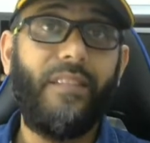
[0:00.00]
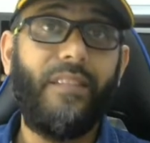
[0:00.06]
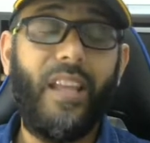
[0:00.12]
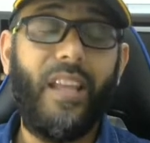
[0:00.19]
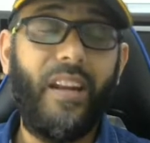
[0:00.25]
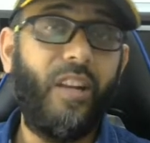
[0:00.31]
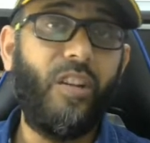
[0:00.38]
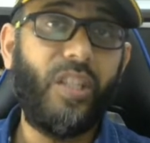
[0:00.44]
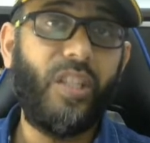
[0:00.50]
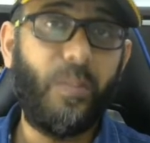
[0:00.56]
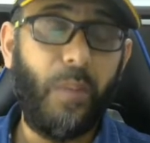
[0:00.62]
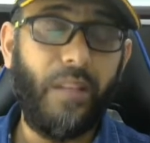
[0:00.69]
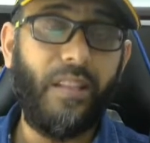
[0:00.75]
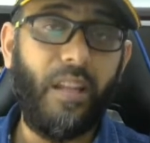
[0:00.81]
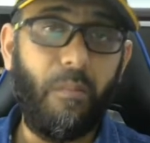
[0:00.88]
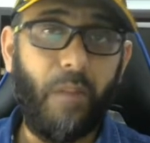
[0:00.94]
They're ready to
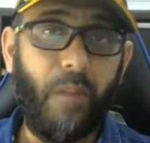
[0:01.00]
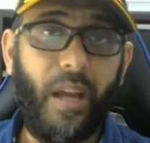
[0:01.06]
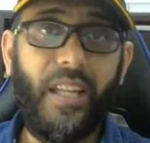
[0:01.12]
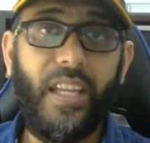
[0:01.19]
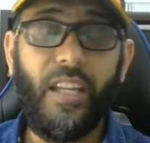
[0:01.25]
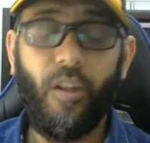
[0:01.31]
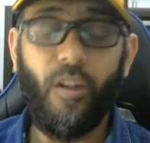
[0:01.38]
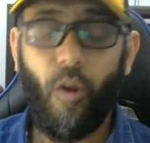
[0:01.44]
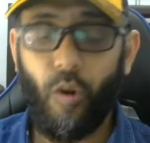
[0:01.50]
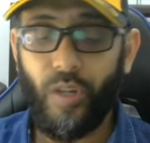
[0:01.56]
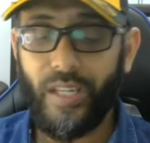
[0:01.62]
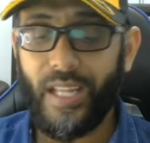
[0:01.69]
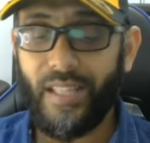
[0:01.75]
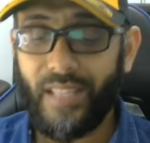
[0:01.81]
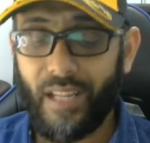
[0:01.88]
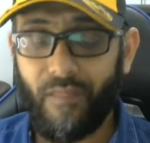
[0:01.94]
spend that money in order to
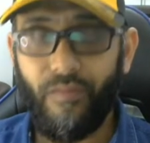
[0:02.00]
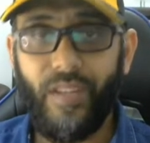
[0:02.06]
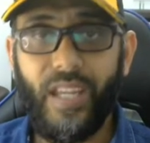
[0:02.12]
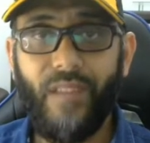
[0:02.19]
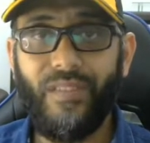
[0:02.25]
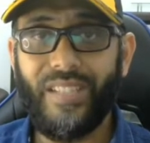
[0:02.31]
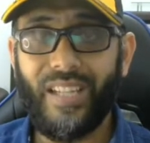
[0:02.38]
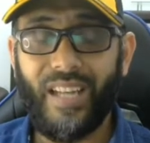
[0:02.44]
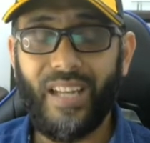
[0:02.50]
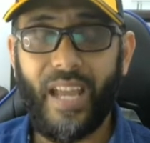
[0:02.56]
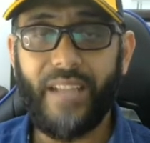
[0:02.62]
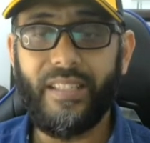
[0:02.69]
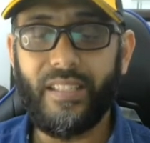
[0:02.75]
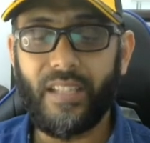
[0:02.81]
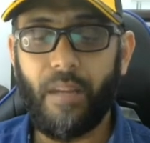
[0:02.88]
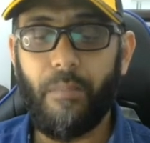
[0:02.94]
get that views and
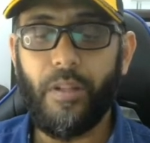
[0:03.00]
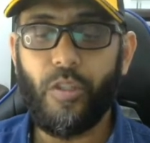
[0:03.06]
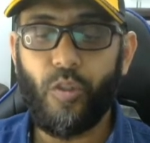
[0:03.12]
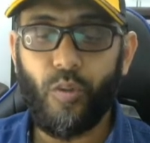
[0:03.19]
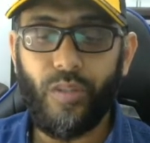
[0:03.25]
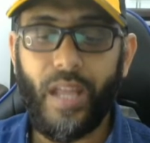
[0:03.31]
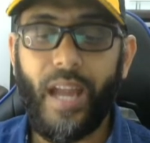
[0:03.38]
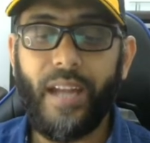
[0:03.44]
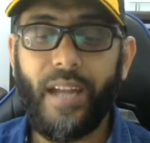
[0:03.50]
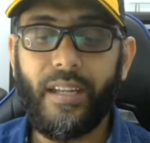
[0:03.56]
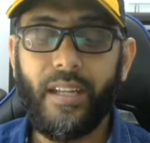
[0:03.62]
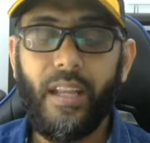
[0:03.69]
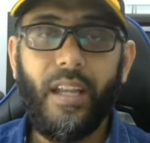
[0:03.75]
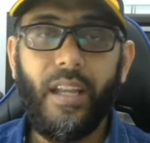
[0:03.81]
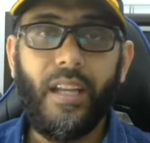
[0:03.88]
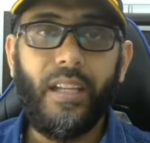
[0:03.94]
likes and comments, so that
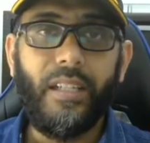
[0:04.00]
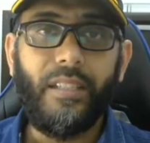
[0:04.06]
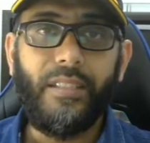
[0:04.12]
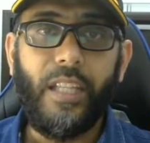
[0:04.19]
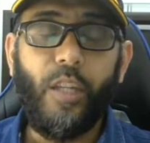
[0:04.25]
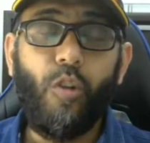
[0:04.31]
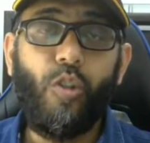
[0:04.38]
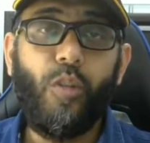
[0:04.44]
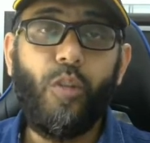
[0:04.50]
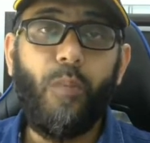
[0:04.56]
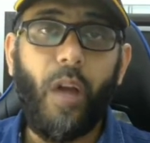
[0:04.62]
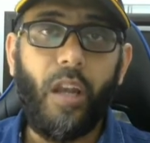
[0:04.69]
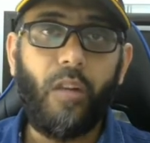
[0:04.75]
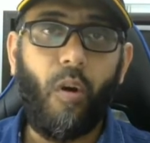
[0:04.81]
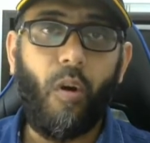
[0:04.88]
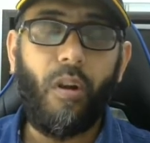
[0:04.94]
the YouTube
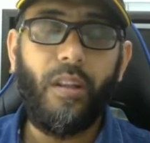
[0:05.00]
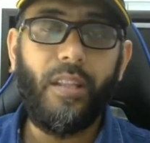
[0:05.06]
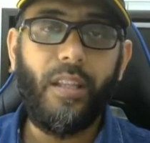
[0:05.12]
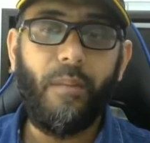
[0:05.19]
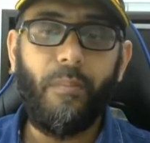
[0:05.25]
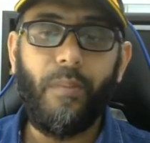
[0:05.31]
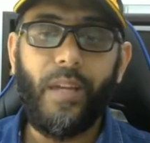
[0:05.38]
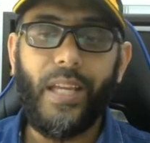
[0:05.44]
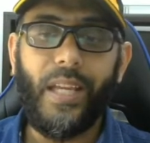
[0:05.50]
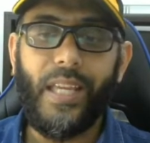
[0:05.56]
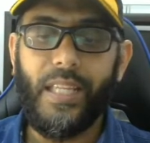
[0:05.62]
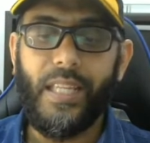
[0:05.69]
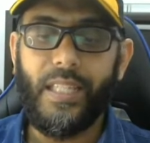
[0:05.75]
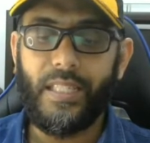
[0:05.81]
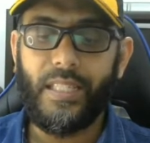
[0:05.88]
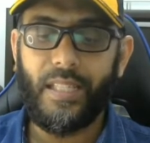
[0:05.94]
algorithm
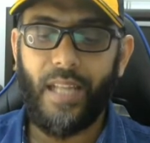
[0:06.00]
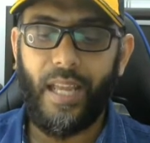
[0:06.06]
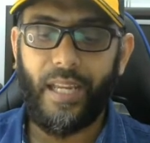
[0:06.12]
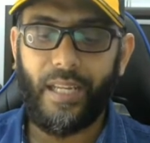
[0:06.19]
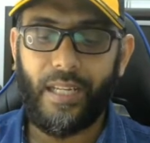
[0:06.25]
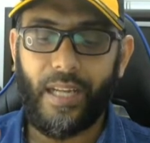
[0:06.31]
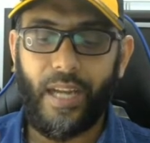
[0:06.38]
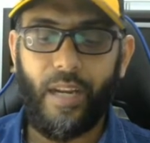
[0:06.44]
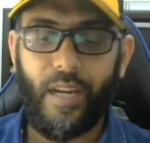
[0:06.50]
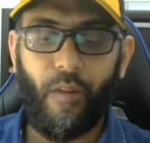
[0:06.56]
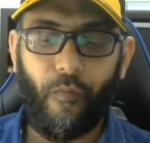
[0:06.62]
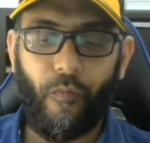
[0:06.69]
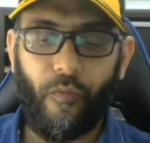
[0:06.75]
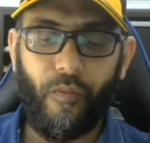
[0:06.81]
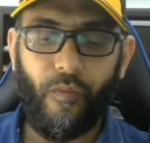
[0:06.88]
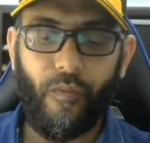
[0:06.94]
is like kind of,
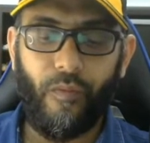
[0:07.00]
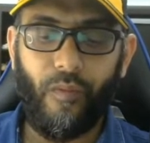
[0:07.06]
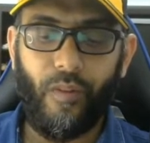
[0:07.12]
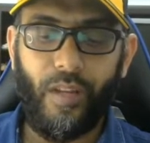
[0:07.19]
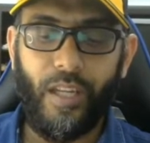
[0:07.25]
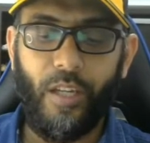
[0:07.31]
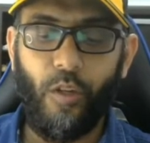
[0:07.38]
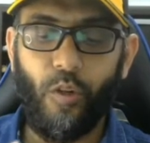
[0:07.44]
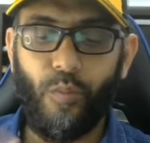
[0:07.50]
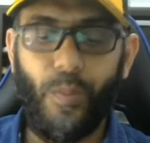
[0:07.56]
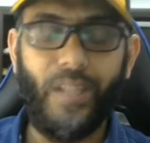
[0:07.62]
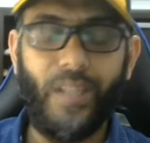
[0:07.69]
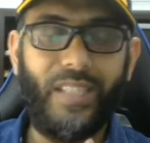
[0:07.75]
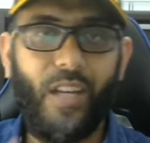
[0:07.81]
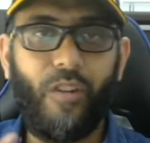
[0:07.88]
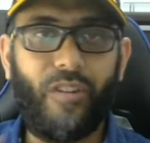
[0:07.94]
you're
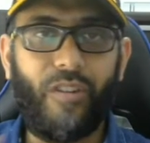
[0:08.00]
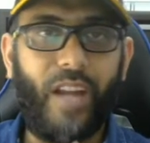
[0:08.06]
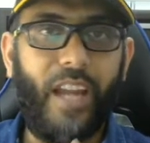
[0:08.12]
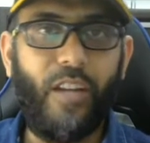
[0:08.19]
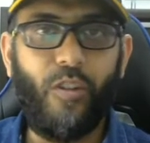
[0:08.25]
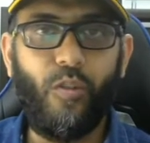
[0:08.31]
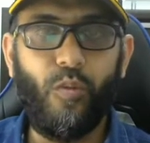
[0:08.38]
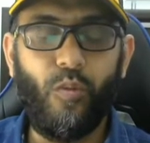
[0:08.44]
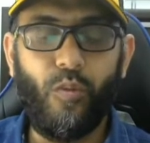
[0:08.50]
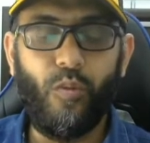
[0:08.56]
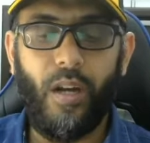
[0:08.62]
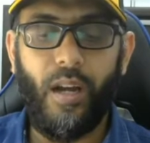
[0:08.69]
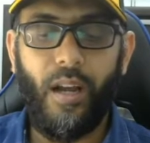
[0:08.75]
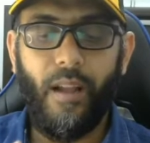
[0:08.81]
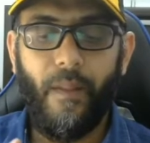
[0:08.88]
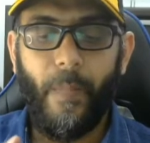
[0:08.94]
basically trying to
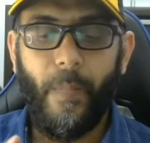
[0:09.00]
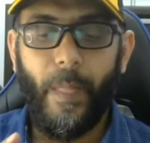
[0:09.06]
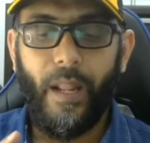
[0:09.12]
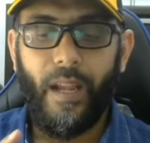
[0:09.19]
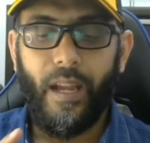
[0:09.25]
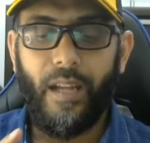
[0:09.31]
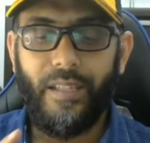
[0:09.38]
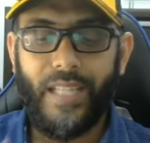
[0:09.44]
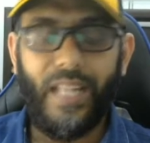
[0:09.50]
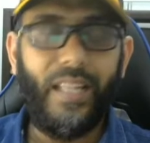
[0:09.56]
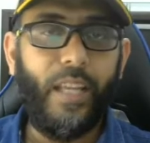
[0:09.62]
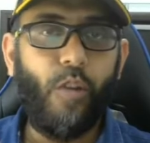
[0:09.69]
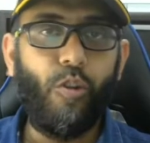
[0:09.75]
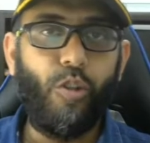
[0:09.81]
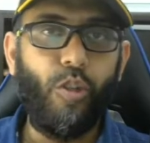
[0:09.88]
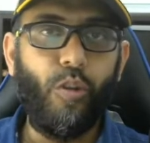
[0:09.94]
tell
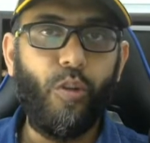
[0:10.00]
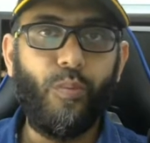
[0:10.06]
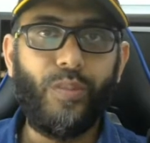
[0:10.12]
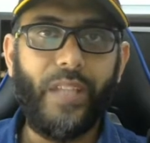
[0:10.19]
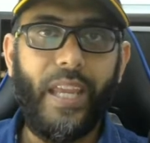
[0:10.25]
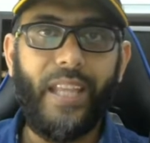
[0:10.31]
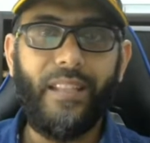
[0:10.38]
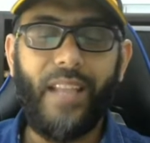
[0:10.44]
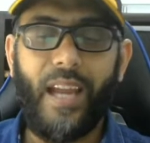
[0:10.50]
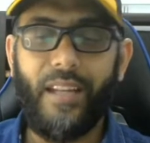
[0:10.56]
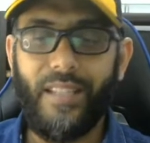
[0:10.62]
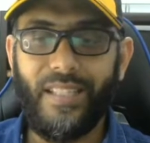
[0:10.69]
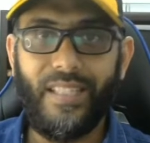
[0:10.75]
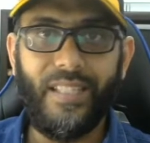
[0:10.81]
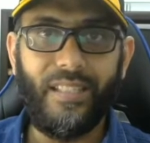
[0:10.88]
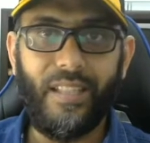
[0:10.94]
the YouTube saying that
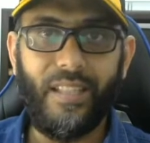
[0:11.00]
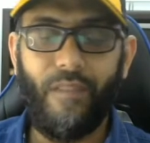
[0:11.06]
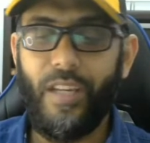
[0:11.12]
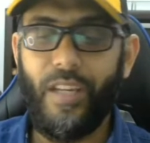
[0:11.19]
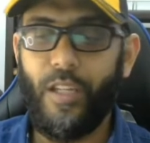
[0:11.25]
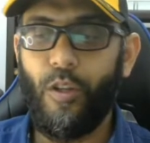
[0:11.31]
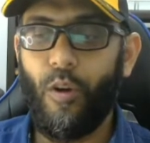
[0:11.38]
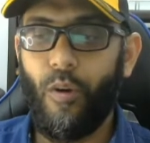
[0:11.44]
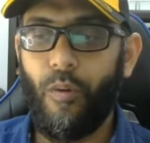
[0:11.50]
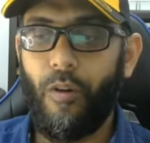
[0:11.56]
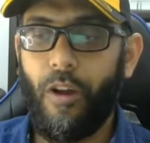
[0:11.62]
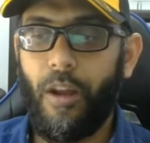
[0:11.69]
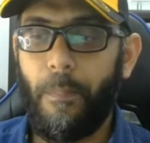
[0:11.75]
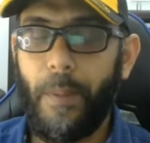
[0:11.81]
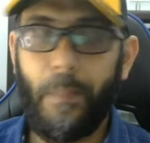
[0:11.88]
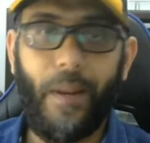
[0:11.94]
this is a
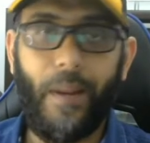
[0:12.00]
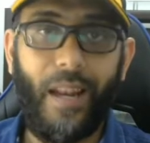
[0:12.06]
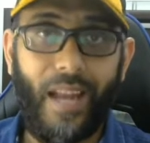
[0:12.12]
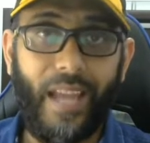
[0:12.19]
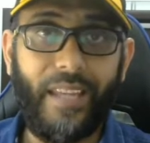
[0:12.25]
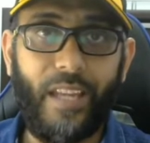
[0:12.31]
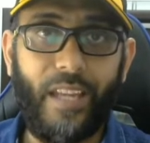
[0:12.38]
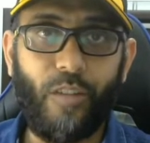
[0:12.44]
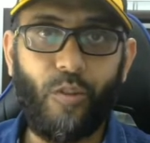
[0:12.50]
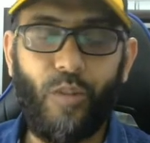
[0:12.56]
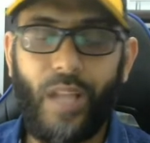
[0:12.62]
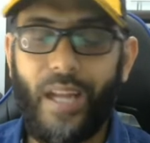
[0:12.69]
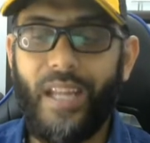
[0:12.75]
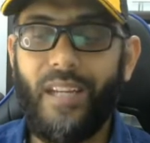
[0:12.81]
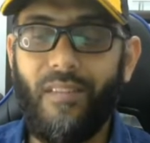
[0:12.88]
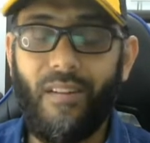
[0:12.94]
video people are liking, so
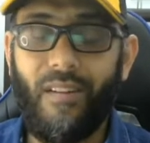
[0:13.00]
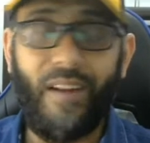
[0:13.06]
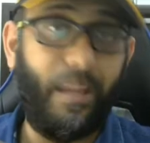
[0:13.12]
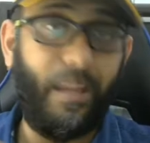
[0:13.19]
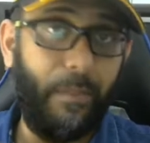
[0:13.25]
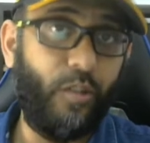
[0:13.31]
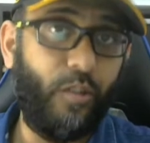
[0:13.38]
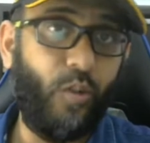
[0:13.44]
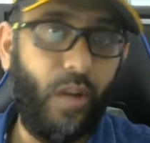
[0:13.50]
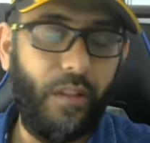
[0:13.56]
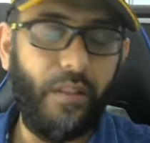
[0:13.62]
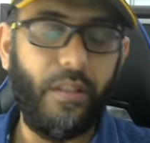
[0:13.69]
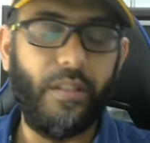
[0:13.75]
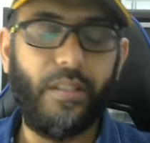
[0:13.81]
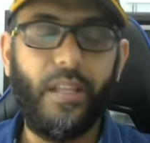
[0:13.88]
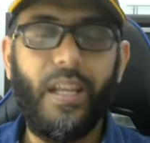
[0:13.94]
that it will recommend to
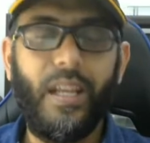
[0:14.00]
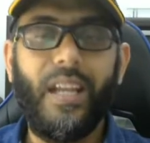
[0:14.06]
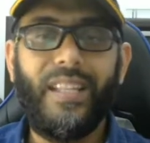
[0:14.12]
others.